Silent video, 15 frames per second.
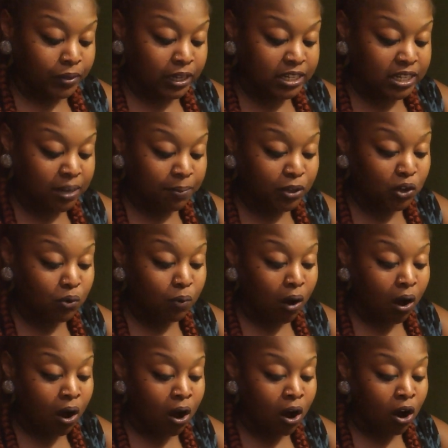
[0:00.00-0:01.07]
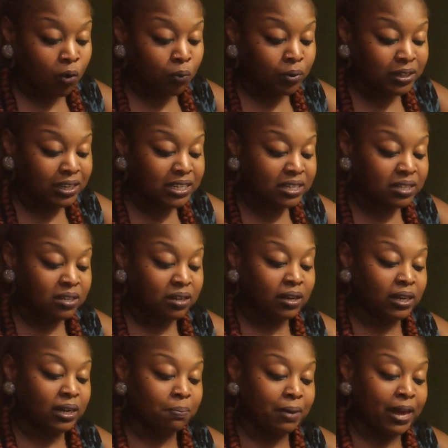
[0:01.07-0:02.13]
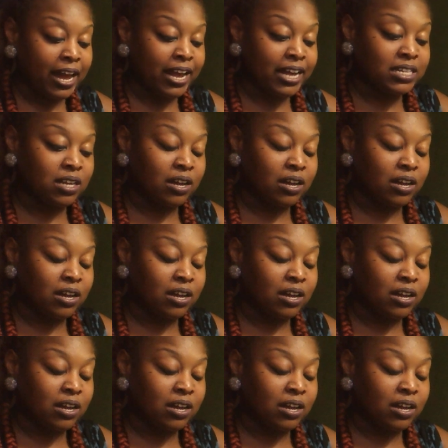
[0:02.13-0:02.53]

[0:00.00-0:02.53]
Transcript: some of you all are really stuck in the past